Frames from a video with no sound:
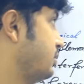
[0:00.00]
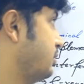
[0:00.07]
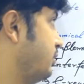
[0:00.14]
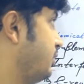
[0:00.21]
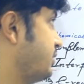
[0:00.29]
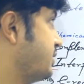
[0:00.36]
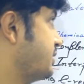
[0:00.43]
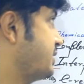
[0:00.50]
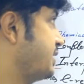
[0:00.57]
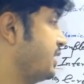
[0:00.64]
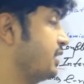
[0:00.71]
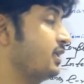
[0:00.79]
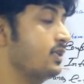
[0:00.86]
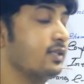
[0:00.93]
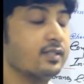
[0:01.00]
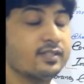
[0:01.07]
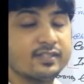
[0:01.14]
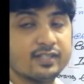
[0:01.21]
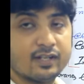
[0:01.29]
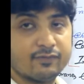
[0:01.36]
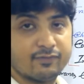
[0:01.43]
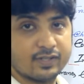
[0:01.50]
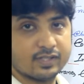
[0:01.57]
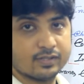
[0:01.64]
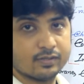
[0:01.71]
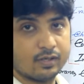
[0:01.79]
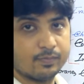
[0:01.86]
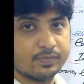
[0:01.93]
on the cell
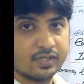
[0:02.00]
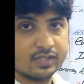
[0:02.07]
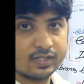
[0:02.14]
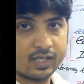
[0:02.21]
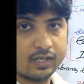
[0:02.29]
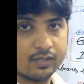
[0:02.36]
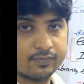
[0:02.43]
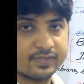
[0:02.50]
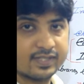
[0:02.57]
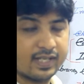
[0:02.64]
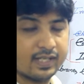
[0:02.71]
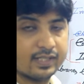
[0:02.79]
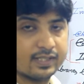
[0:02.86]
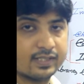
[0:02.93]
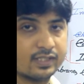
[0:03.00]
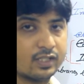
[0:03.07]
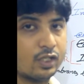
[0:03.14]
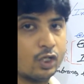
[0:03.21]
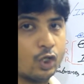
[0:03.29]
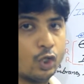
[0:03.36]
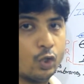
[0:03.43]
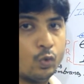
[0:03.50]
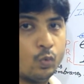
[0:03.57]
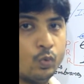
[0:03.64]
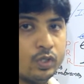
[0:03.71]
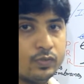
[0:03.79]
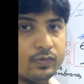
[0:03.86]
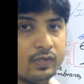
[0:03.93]
surface of this kind of cells,
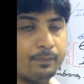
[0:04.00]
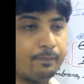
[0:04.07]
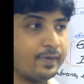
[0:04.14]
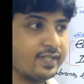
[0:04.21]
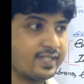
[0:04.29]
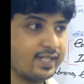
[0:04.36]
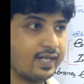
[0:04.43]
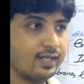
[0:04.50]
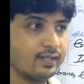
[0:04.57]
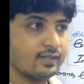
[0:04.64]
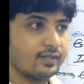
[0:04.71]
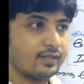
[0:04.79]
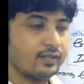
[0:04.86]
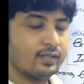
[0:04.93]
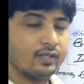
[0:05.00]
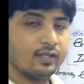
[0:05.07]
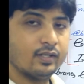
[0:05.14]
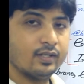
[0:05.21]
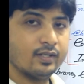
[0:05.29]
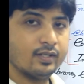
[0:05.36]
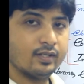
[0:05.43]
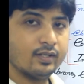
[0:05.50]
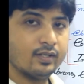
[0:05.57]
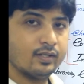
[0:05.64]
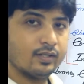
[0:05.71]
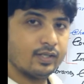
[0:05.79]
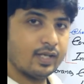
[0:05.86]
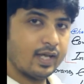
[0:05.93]
which will present
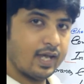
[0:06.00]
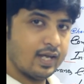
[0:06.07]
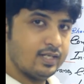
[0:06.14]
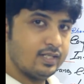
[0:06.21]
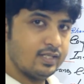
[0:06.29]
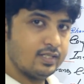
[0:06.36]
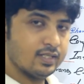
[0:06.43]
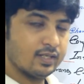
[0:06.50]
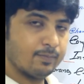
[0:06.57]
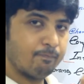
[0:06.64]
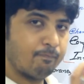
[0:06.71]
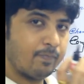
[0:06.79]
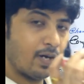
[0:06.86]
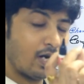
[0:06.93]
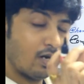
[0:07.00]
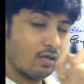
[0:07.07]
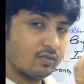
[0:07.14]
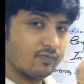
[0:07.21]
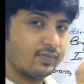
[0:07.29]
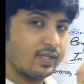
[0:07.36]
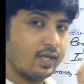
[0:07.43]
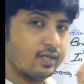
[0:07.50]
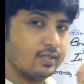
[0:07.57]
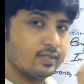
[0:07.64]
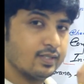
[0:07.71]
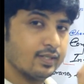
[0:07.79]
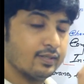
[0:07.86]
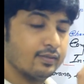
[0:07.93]
the antigen, part of the
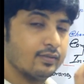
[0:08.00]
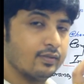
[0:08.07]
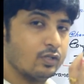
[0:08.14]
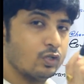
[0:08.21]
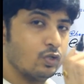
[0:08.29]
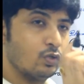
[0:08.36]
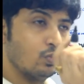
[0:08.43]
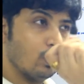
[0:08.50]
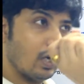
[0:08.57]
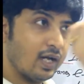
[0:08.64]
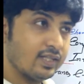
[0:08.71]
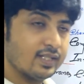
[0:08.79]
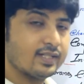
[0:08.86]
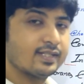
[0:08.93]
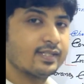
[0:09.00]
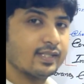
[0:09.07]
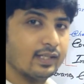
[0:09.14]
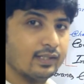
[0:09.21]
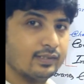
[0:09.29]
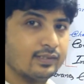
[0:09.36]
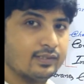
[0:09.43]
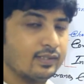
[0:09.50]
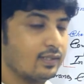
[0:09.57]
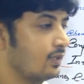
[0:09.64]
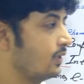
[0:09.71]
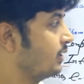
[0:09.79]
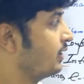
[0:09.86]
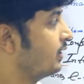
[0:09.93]
antigen, to other cells
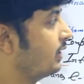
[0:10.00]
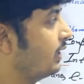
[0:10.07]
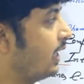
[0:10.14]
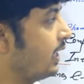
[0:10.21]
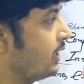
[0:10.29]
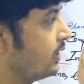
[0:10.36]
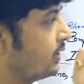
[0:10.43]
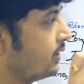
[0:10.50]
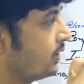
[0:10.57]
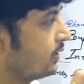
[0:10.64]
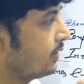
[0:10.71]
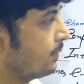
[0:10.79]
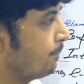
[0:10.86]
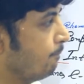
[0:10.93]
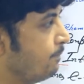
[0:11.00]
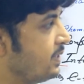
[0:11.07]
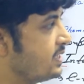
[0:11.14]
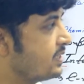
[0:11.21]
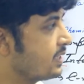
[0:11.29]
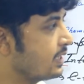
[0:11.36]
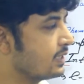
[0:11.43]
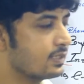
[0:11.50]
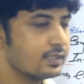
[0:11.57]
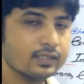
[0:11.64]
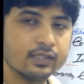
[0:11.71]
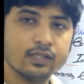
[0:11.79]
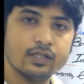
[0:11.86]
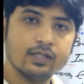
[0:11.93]
like B cells,
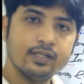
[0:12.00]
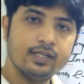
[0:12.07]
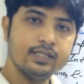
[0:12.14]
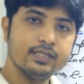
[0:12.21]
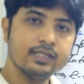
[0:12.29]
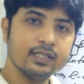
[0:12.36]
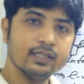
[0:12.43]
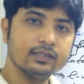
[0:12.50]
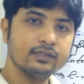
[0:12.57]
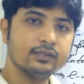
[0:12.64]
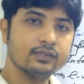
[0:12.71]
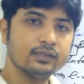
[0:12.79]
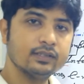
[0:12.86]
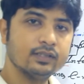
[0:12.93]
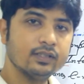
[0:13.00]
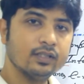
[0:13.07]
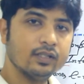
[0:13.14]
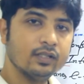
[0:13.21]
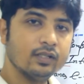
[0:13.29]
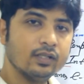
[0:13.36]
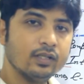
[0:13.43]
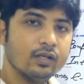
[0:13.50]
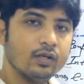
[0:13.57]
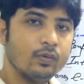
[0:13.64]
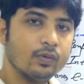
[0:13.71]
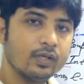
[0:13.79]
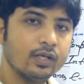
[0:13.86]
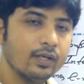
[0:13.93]
T cells.
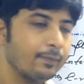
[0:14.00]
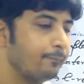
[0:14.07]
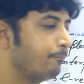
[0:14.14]
Okay,